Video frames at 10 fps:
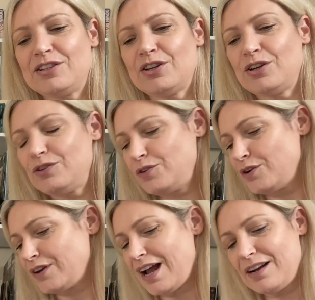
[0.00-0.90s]
you know, you've
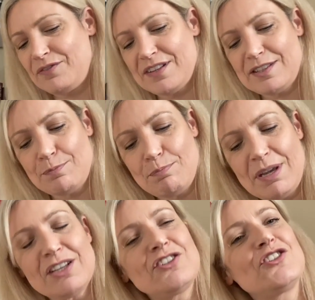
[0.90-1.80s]
got kind of this
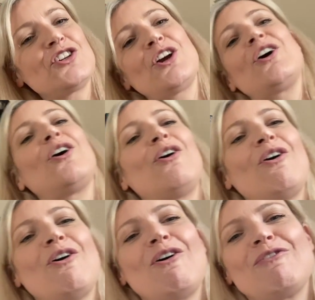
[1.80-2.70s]
mixture
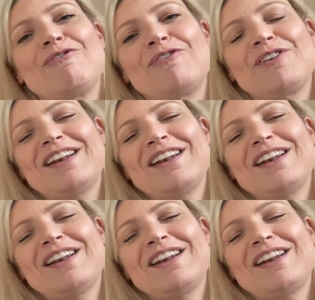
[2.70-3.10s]
of,